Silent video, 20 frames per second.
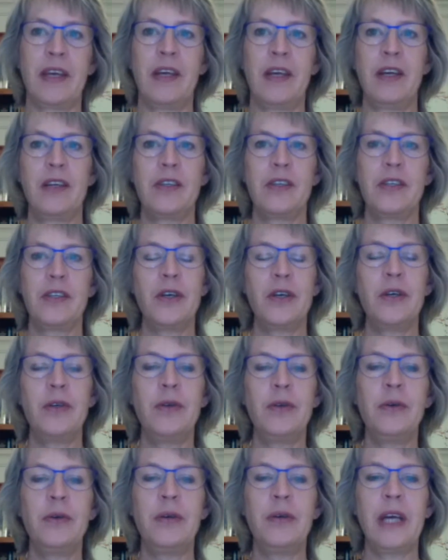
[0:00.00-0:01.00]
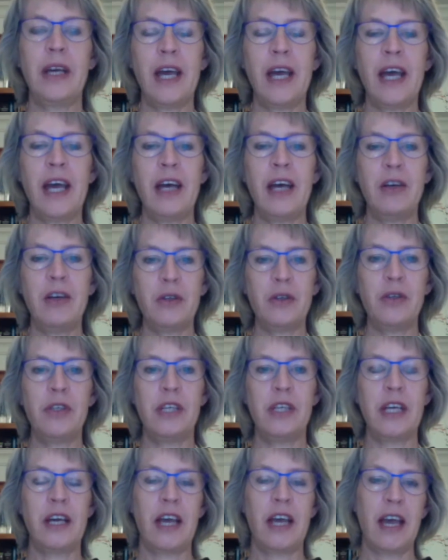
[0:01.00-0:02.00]
So how
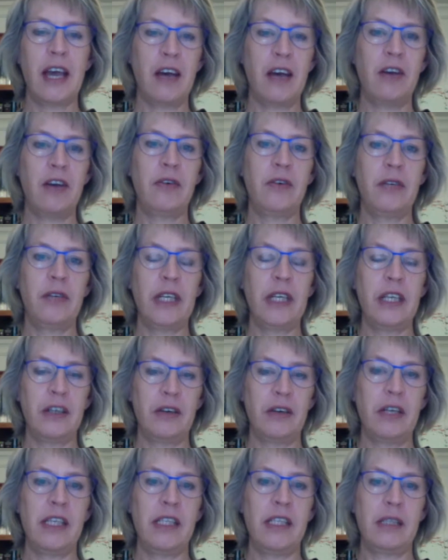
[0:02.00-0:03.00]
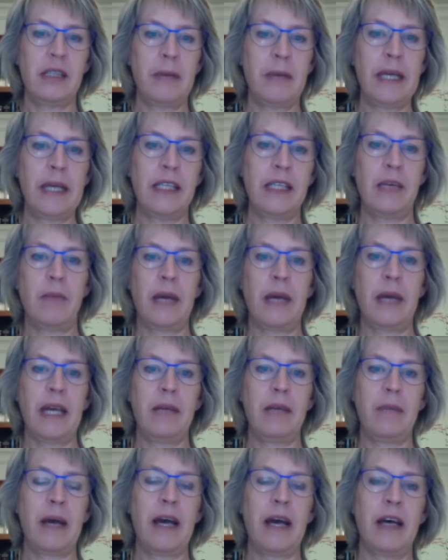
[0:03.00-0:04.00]
could our Inner East
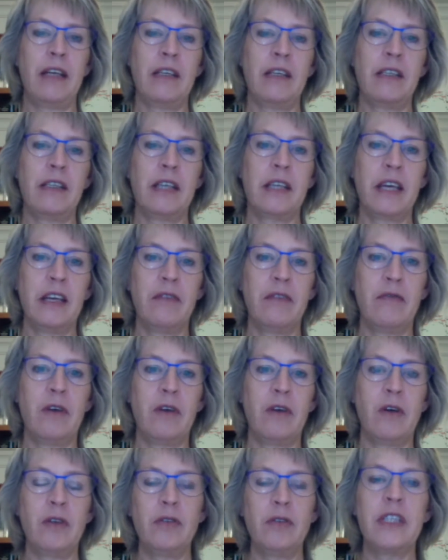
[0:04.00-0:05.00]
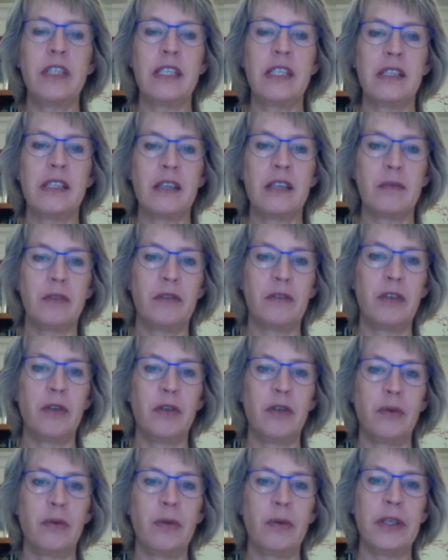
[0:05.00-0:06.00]
PCP partners get involved in some of
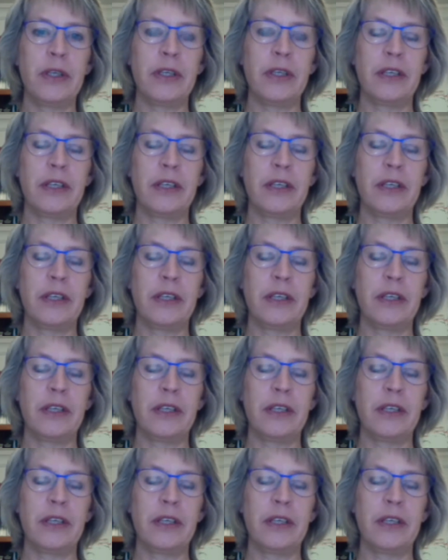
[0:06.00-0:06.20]
your work?